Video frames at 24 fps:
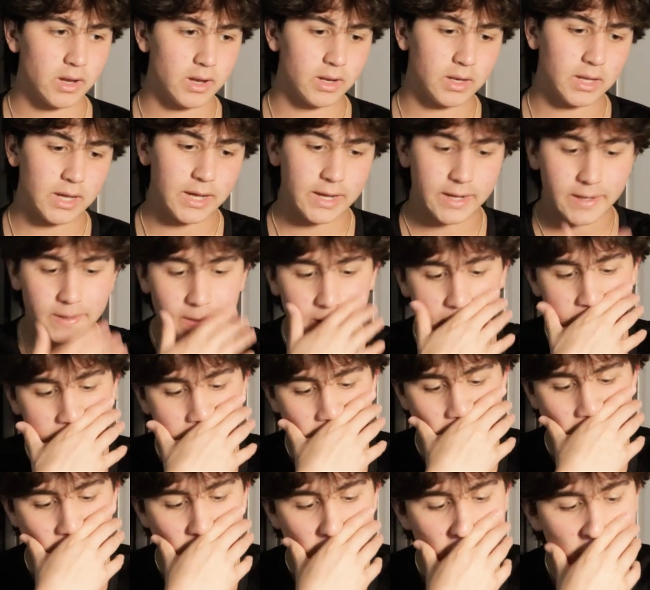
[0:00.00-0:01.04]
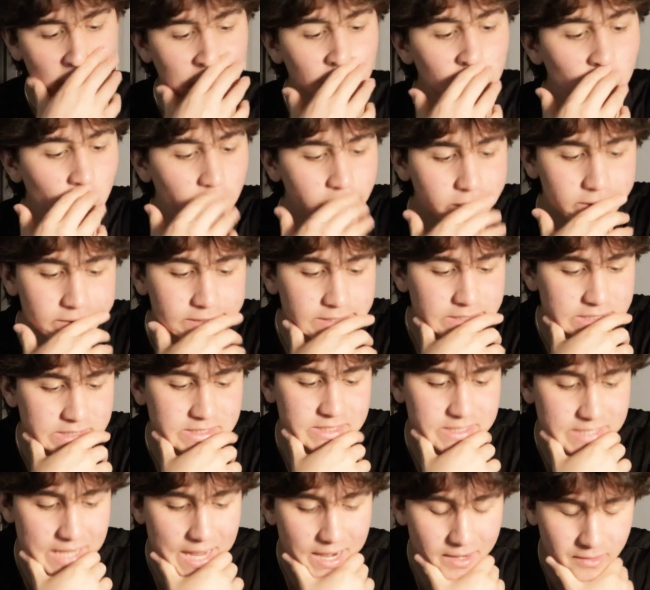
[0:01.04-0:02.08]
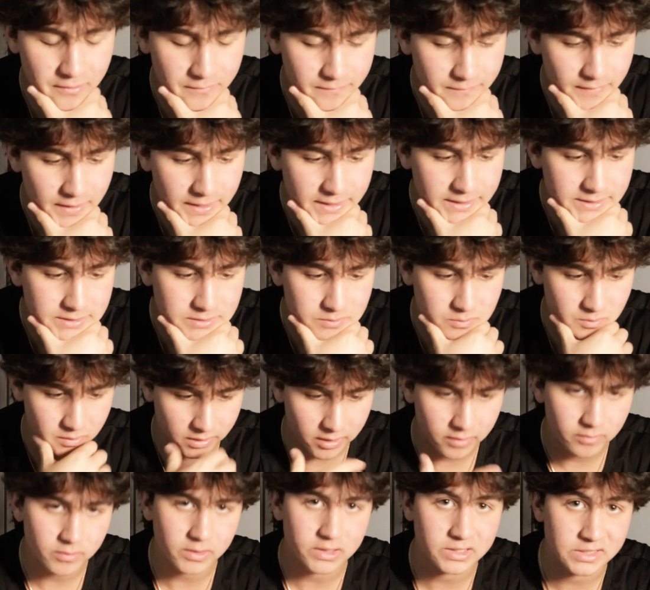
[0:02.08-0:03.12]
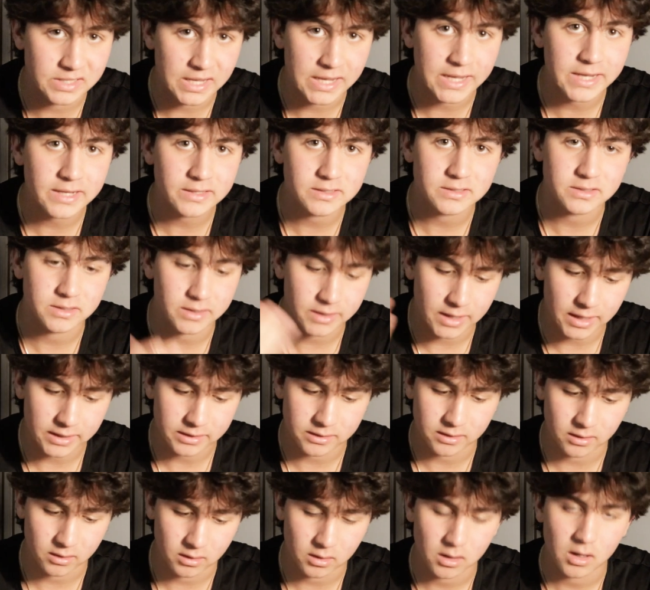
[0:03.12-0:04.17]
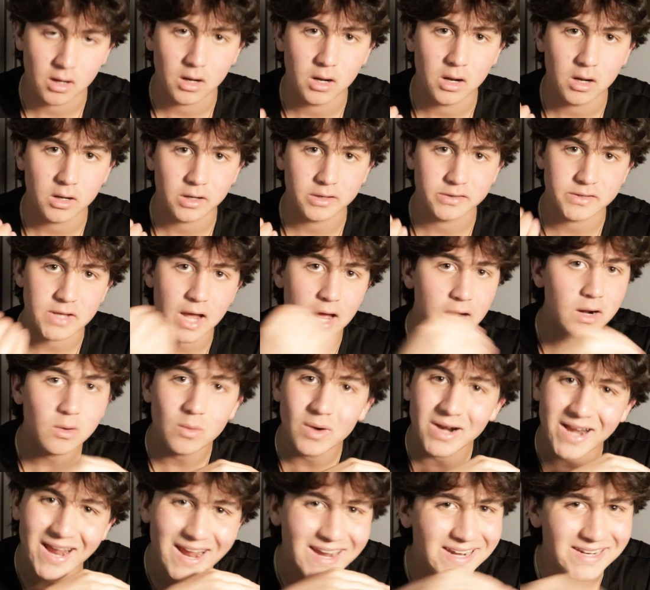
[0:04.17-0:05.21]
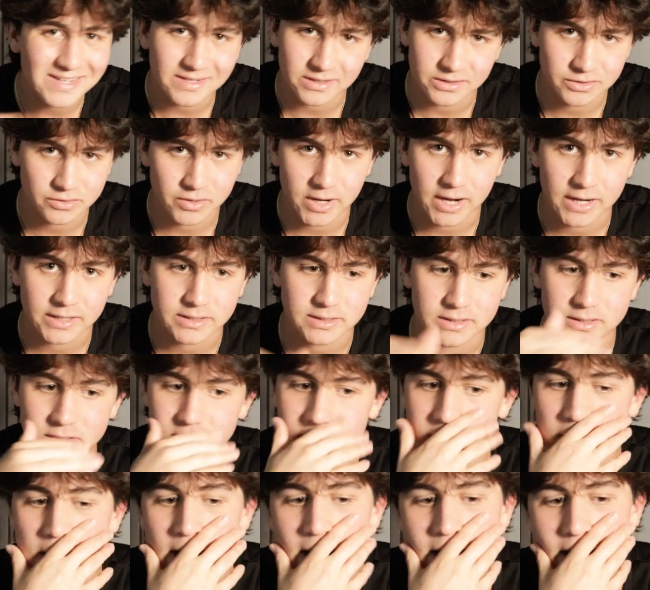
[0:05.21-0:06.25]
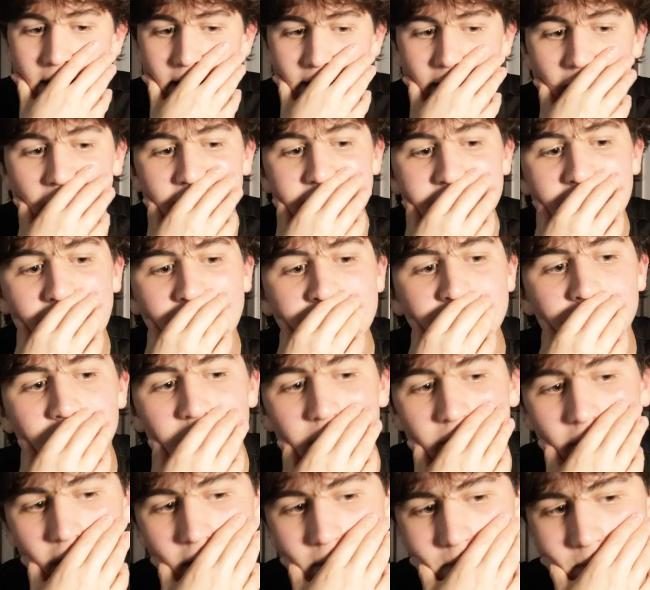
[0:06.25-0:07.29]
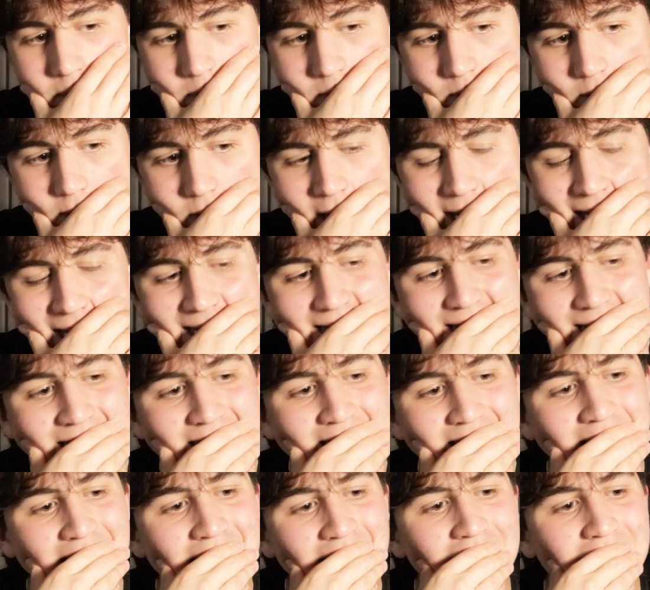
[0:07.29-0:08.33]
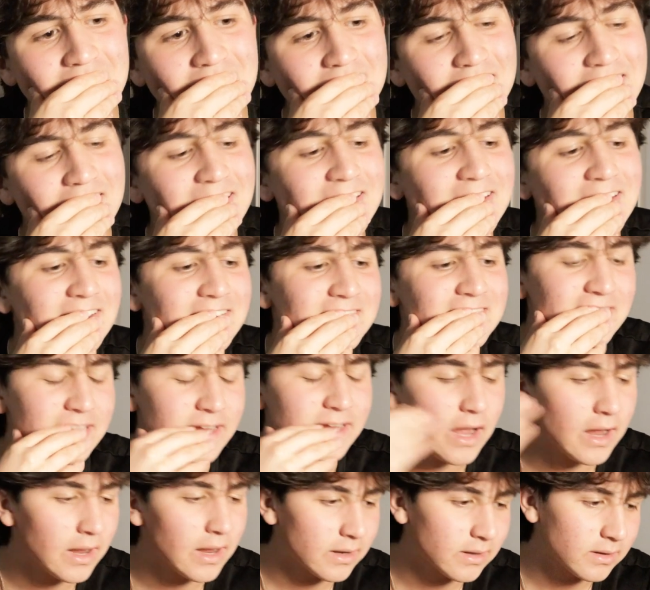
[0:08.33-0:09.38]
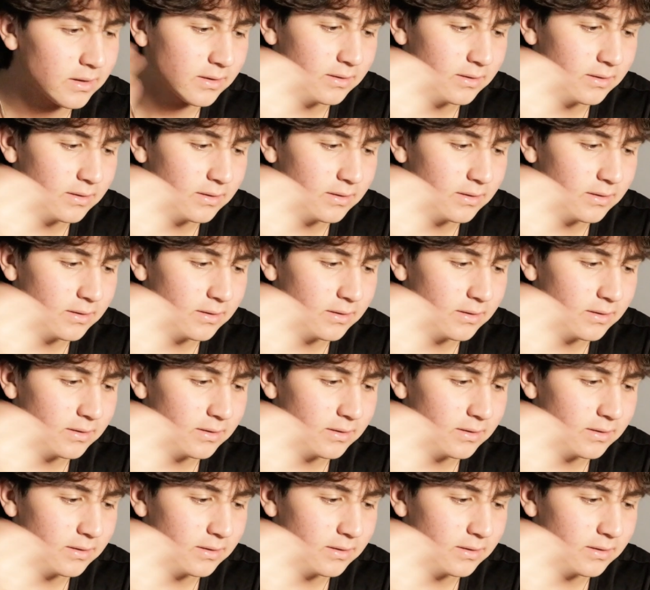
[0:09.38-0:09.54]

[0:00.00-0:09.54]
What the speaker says: Like, and I'm willing to sacrifice whatever it takes to get there, because I don't want any distractions. Like, I know a lot of people, like, something